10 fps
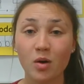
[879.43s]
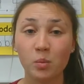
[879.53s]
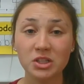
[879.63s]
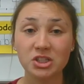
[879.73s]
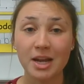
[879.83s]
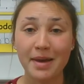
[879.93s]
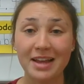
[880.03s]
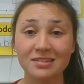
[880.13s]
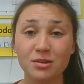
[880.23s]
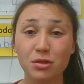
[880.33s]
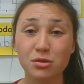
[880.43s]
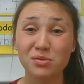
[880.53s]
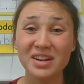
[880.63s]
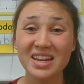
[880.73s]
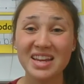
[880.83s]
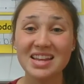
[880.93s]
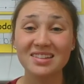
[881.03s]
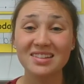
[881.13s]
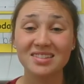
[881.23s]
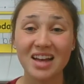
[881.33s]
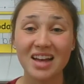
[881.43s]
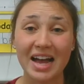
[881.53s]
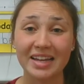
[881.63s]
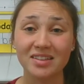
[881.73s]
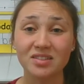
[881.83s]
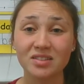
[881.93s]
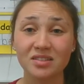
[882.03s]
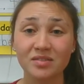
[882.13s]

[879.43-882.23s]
What shape has 3 sides?